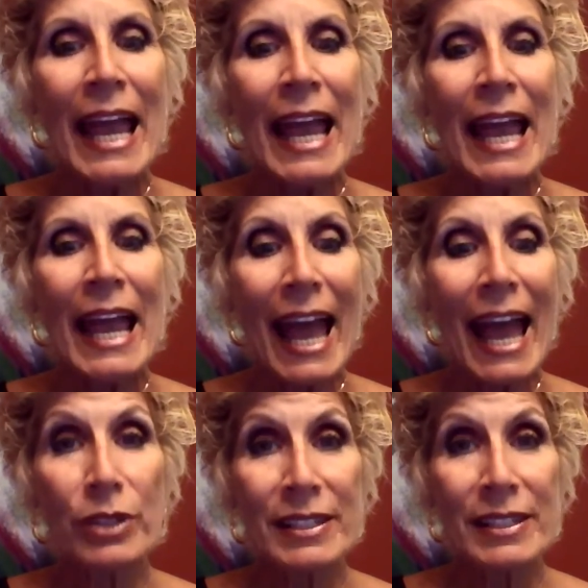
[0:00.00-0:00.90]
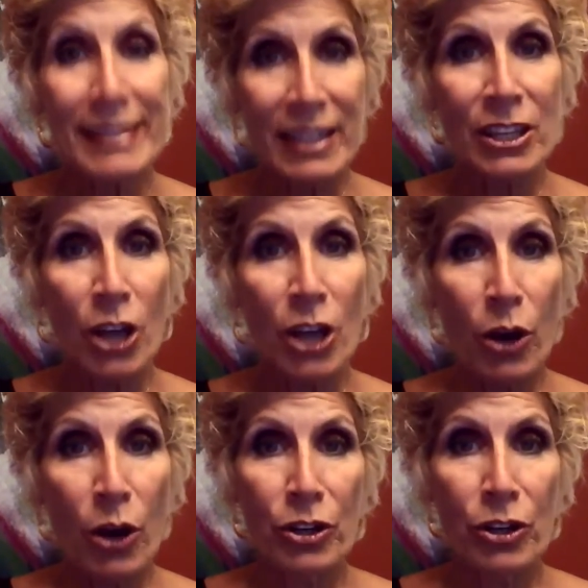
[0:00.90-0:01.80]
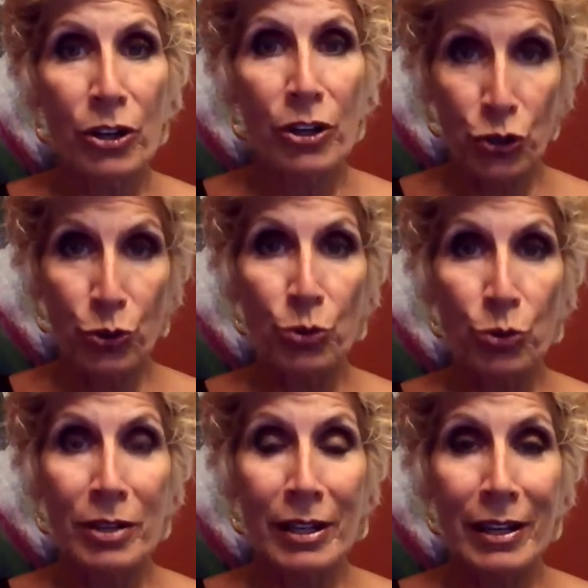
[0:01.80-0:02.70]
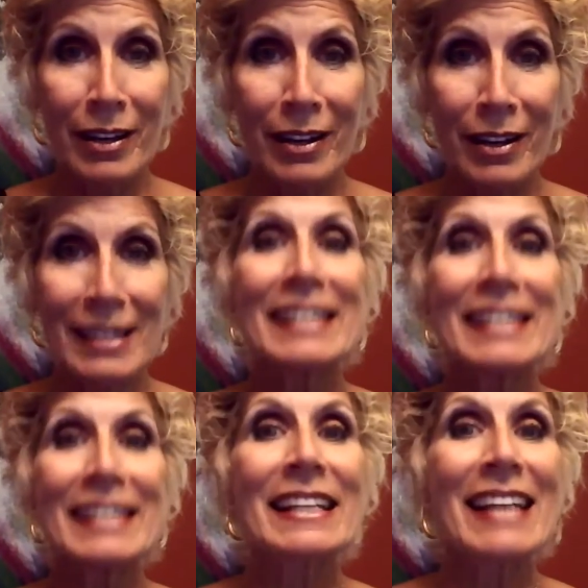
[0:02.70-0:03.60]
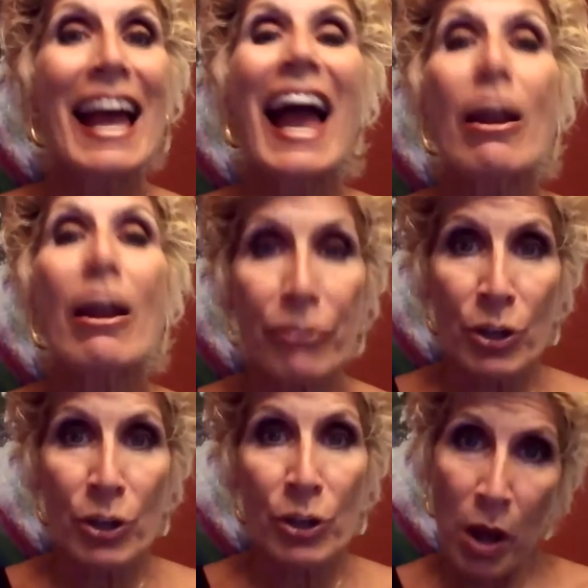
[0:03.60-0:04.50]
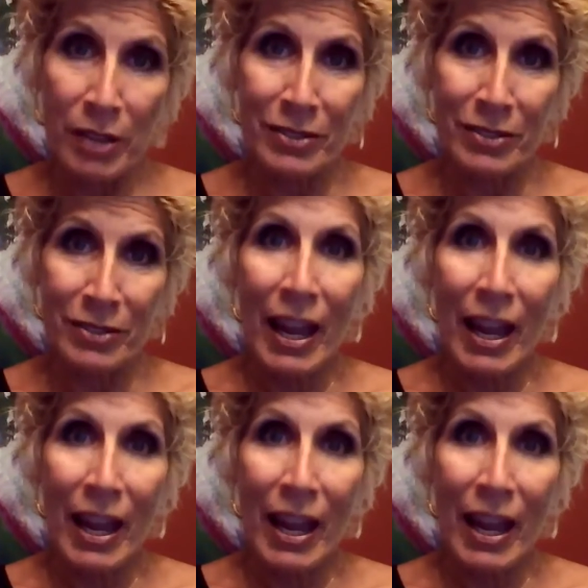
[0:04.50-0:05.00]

and for the CEO to say to everyone